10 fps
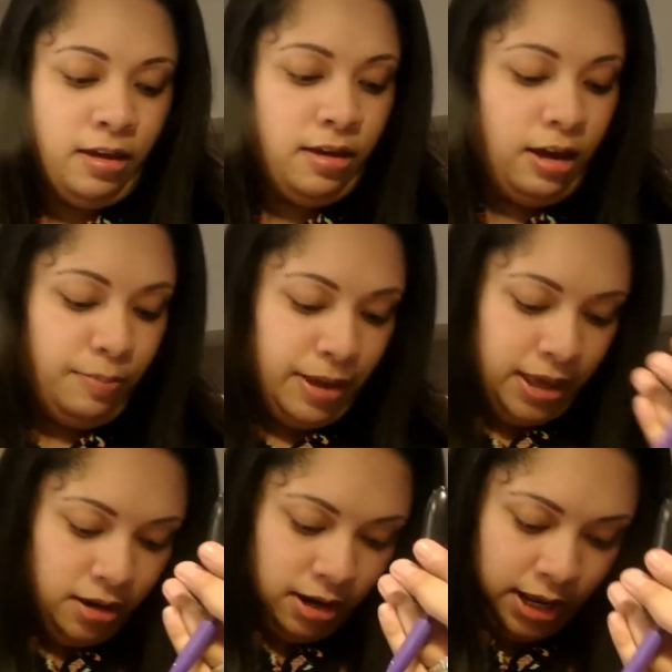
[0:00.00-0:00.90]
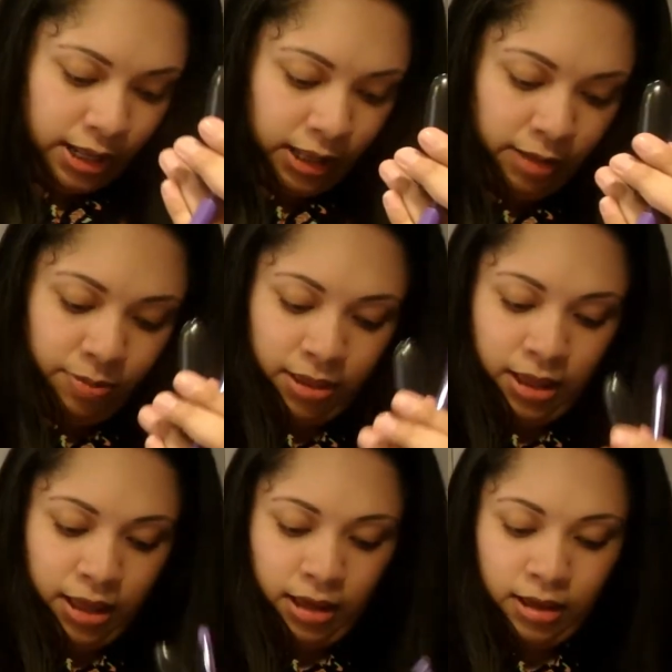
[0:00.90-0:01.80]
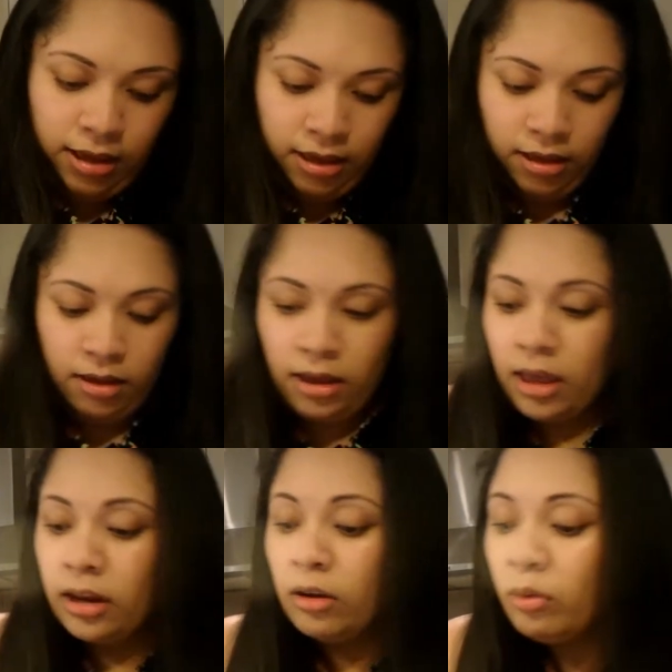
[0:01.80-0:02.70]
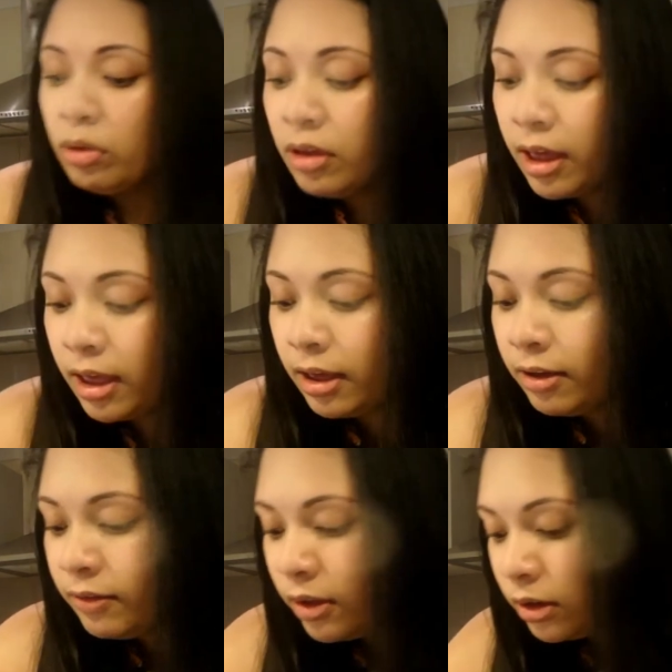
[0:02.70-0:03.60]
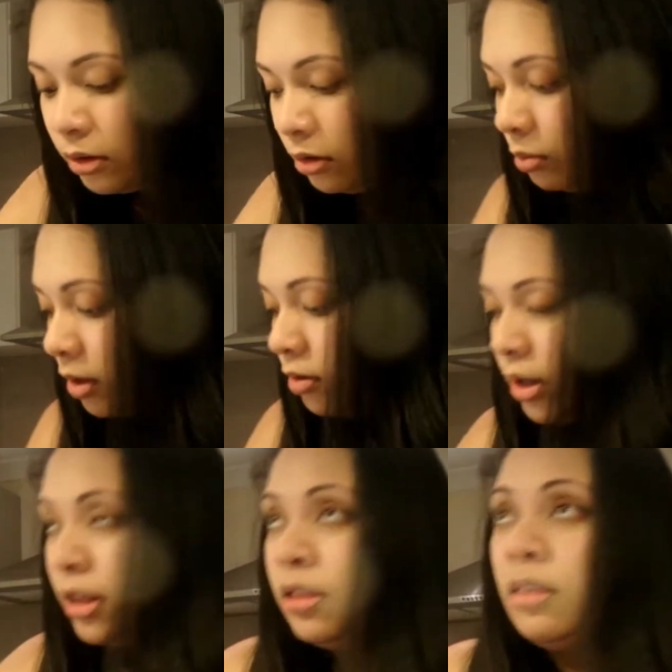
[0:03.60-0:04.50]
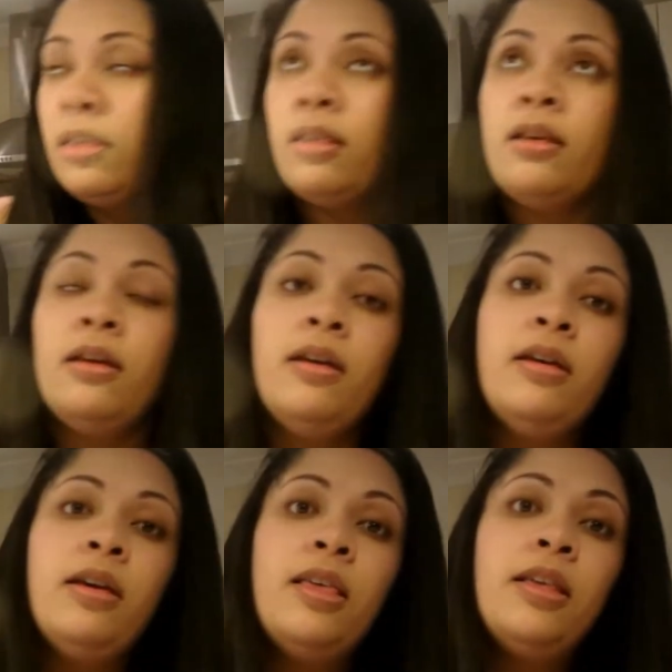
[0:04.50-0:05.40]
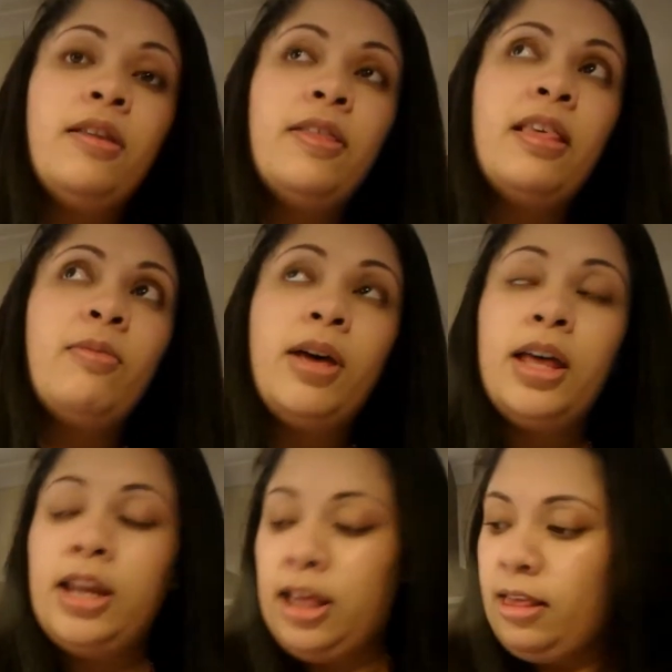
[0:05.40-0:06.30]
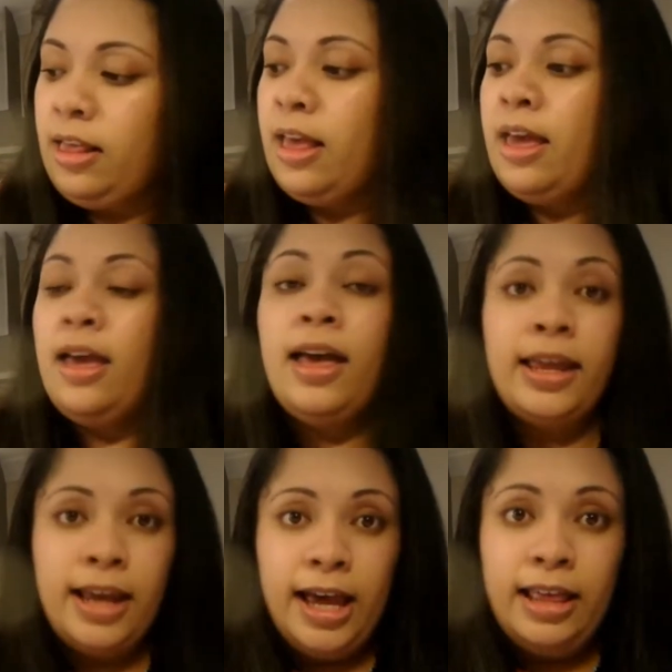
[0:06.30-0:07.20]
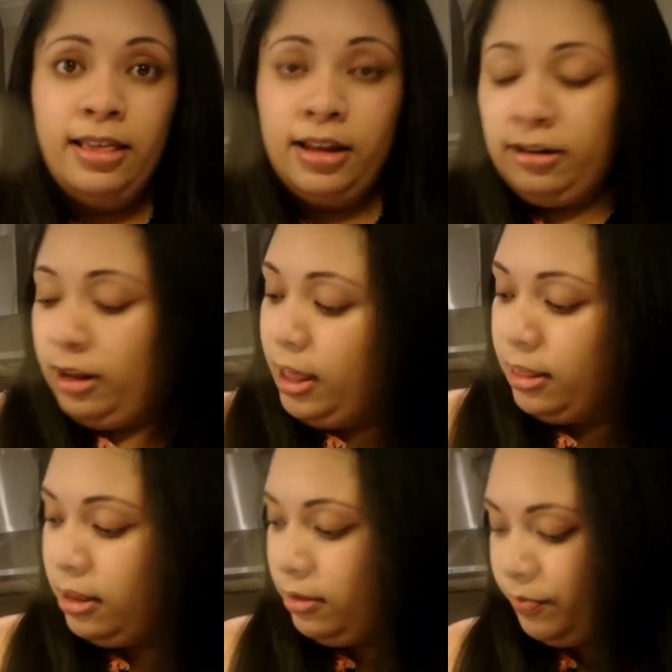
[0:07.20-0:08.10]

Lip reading: a pen and lipstick, and I also have, I don't know where it is it in this one? Yes, and hand sanitizer.